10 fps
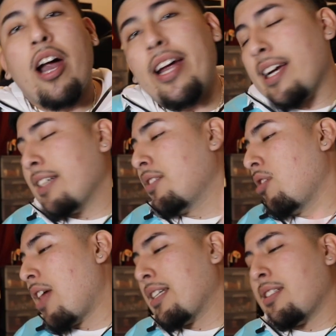Guys,
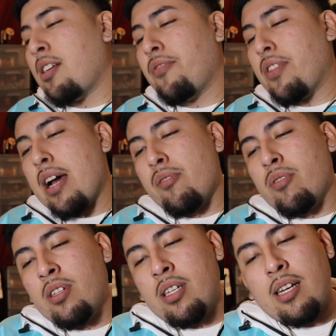so that's enough of that
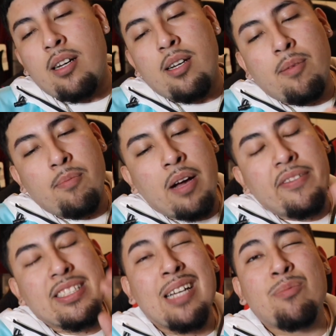one.
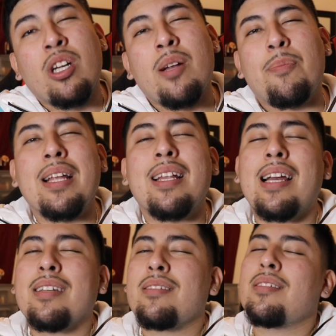Obviously I'm trying to play,
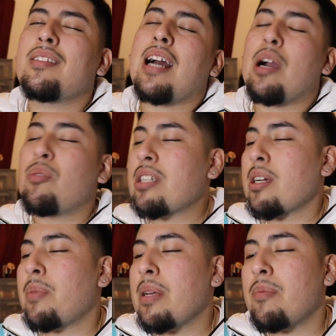like, I wish I
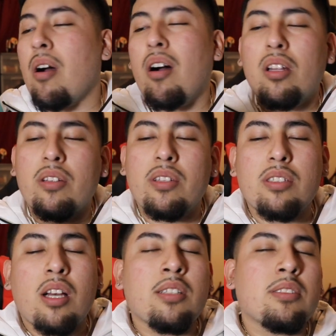could play all of the
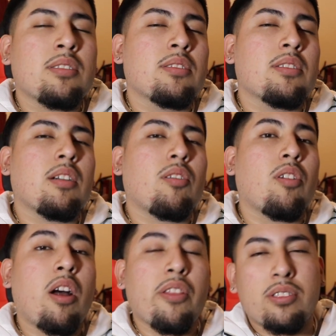song
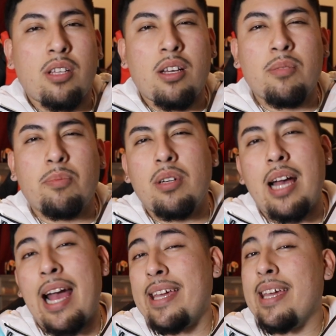or all the song,
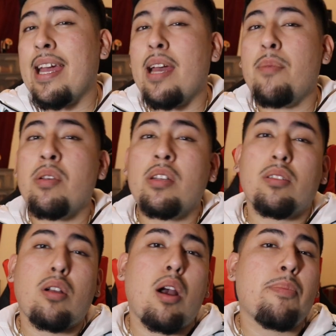but I can't
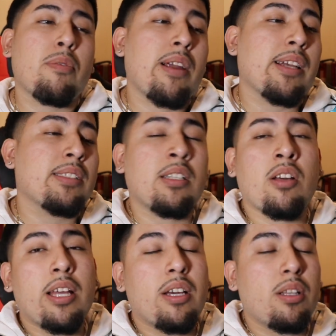because of copyrights and
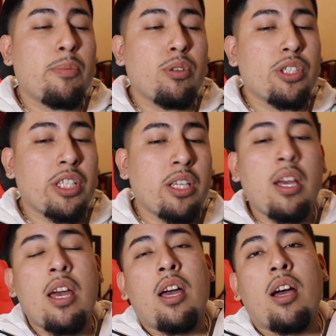all that other bullshit.
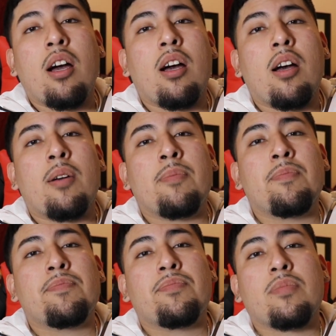So